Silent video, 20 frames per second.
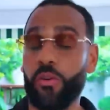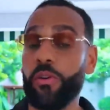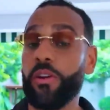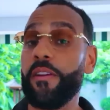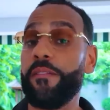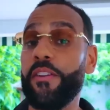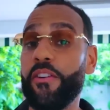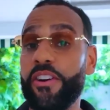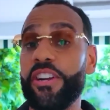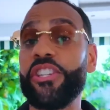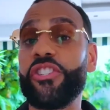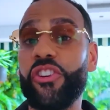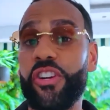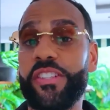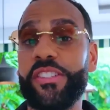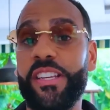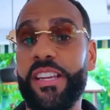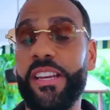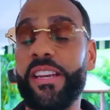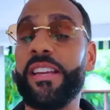if you're
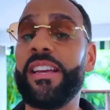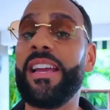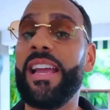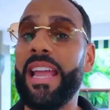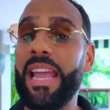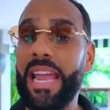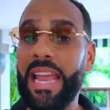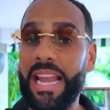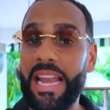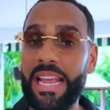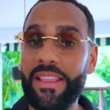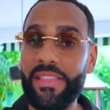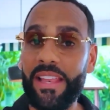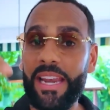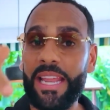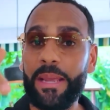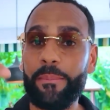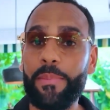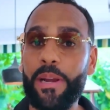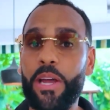interested, click the
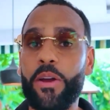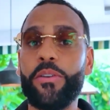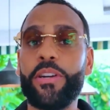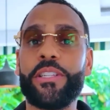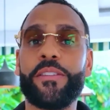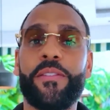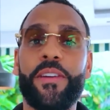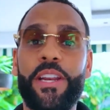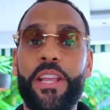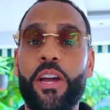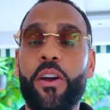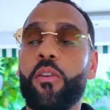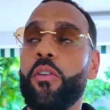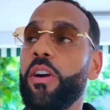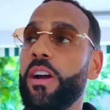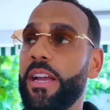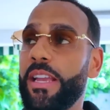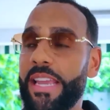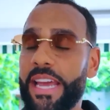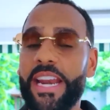link below this video,
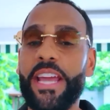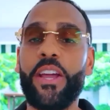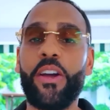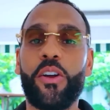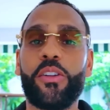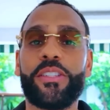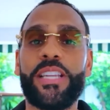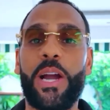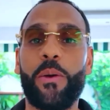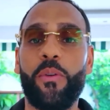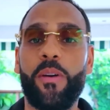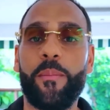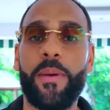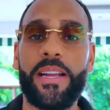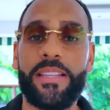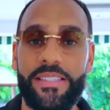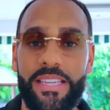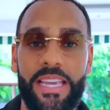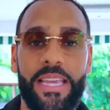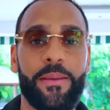get in contact with my
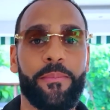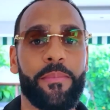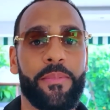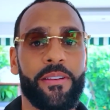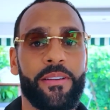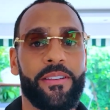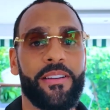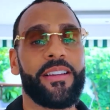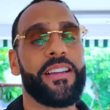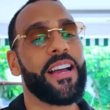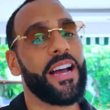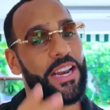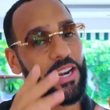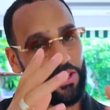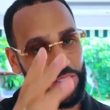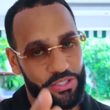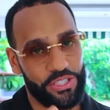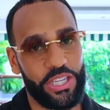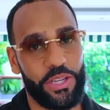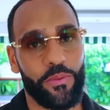team, and I'll
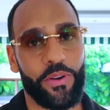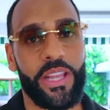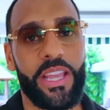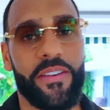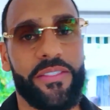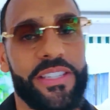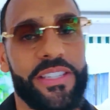see you on the other